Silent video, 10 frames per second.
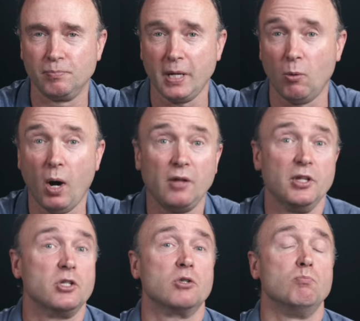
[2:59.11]
Now, while
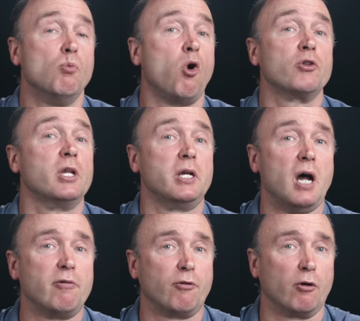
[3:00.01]
this is more than
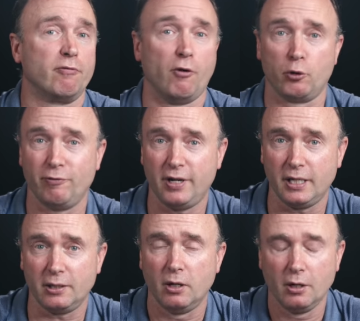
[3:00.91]
enough for photo
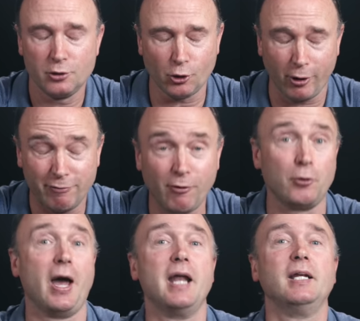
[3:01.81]
editing
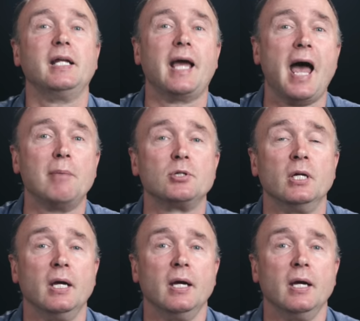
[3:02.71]
apps,